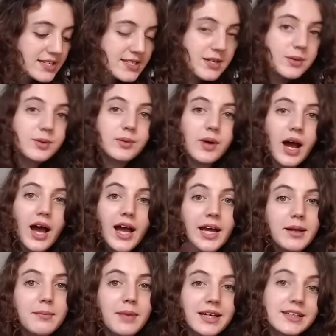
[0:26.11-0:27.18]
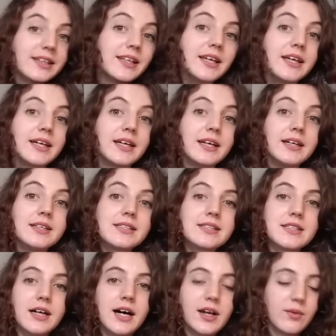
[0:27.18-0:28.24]
So I'm actually going to
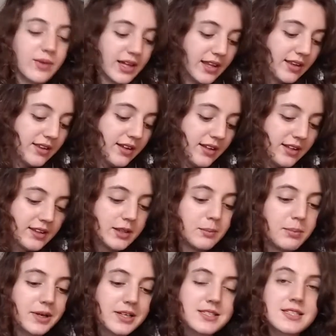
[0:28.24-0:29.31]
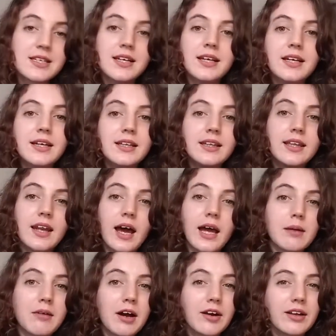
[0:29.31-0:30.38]
start with the books that I
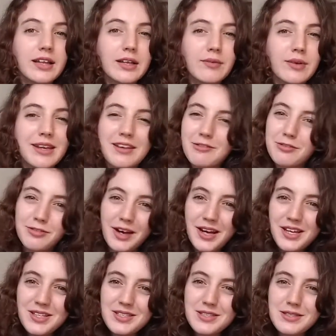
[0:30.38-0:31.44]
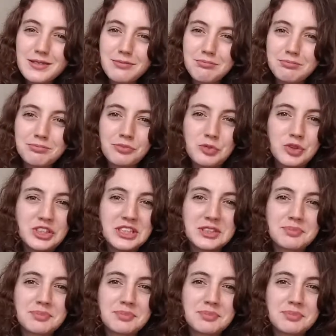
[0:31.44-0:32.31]
am currently reading first, which is